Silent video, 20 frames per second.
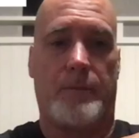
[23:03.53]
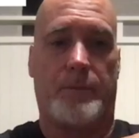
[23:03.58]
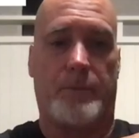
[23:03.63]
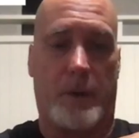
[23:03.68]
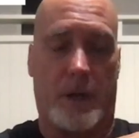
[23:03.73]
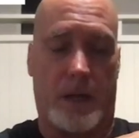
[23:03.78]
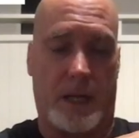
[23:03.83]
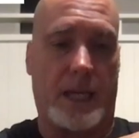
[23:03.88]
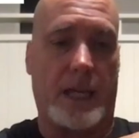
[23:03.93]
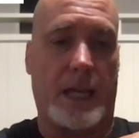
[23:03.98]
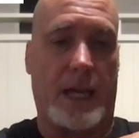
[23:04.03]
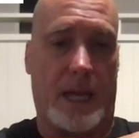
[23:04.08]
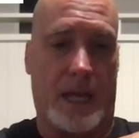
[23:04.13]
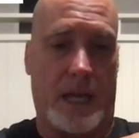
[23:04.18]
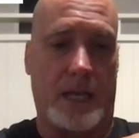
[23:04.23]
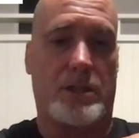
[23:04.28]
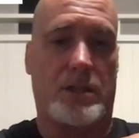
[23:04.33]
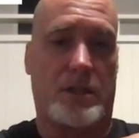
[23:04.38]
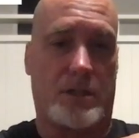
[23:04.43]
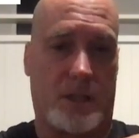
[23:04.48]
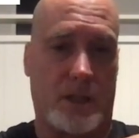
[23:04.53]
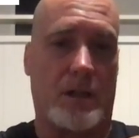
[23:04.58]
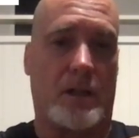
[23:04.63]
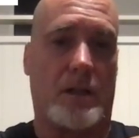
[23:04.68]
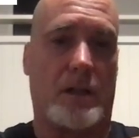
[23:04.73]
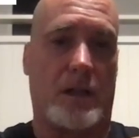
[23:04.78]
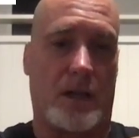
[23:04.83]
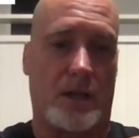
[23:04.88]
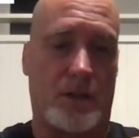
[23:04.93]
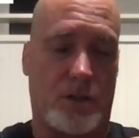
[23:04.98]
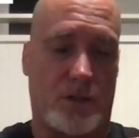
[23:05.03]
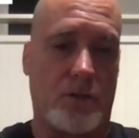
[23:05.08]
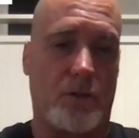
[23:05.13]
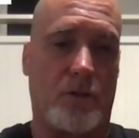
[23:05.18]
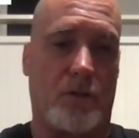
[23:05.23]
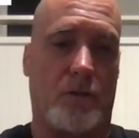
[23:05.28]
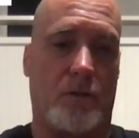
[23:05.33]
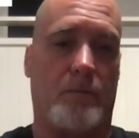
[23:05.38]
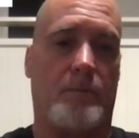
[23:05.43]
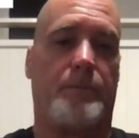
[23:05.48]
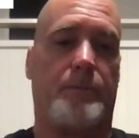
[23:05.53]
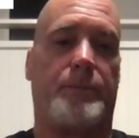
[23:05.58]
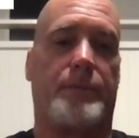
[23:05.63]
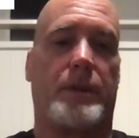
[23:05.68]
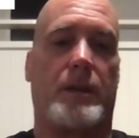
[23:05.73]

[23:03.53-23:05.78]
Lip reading: But again, I still assume,